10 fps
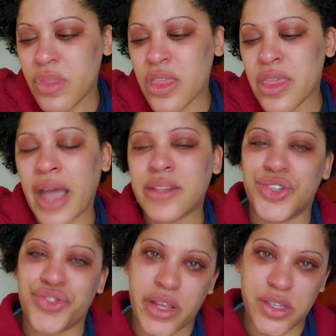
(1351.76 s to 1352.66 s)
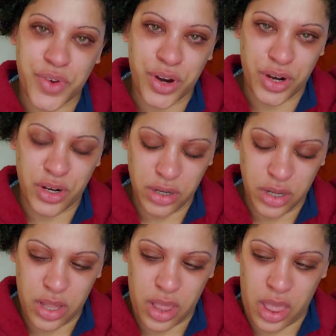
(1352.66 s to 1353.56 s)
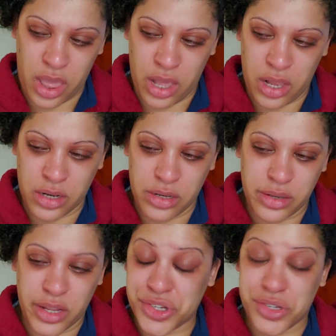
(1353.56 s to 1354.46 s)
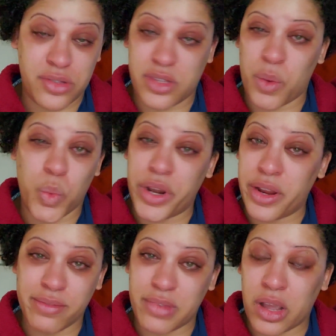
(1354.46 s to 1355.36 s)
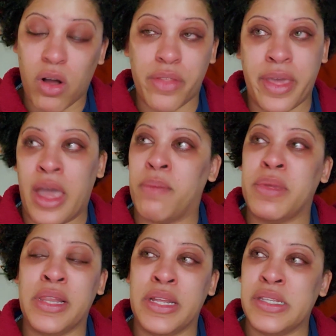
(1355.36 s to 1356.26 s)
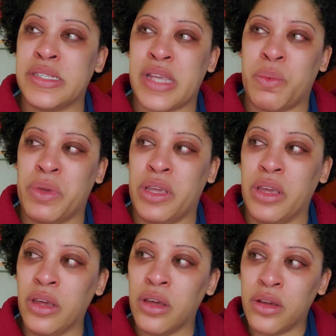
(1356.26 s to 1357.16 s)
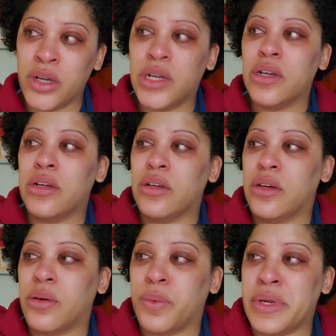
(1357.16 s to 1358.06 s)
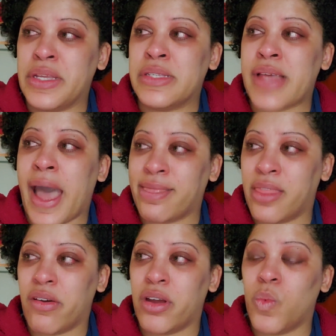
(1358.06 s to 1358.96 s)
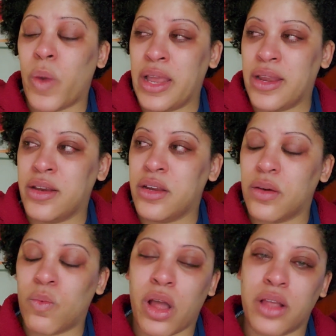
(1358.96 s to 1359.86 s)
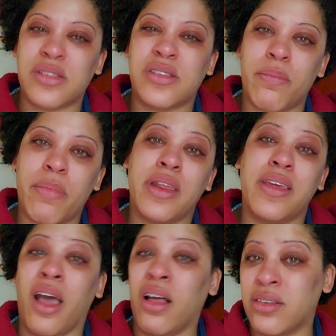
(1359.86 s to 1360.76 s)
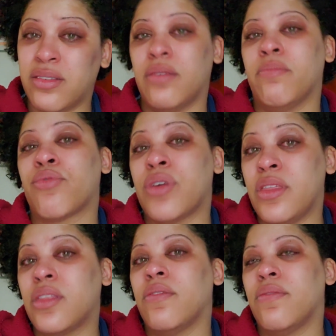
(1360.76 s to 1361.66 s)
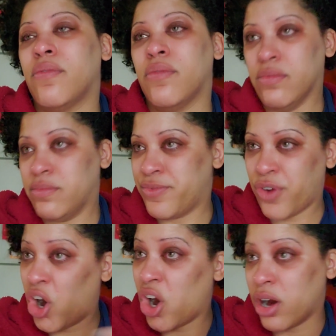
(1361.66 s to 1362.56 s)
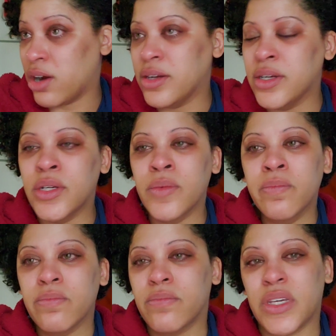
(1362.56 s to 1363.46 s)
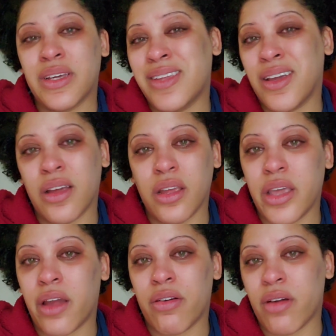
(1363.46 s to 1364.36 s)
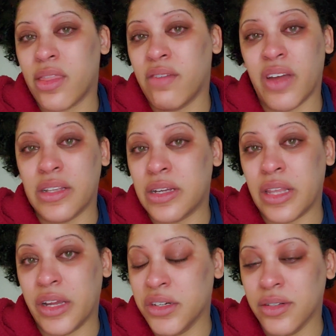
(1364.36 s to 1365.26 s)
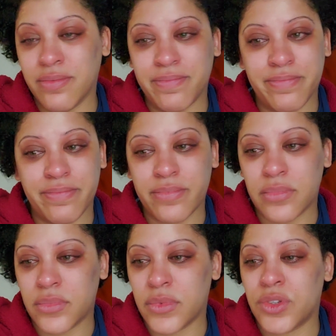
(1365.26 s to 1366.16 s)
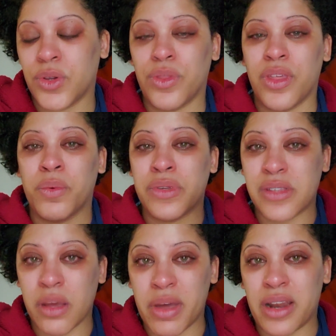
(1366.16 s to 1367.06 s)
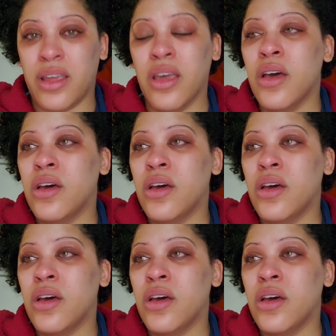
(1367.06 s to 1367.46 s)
they had to transfer her, and they wouldn't. They called the ambulance, and we sat there and waited while somebody else breathed for her because they couldn't get her on the ventilator. So there was somebody